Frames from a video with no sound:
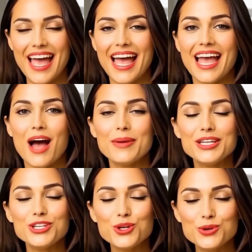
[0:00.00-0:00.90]
and how
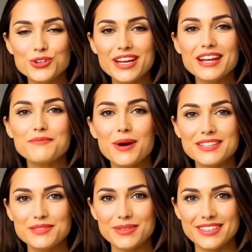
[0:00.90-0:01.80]
many new creative
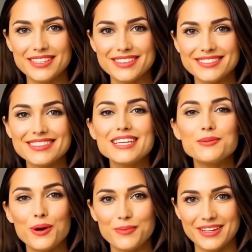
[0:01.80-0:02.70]
possibilities
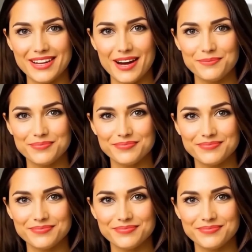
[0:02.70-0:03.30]
keep opening up.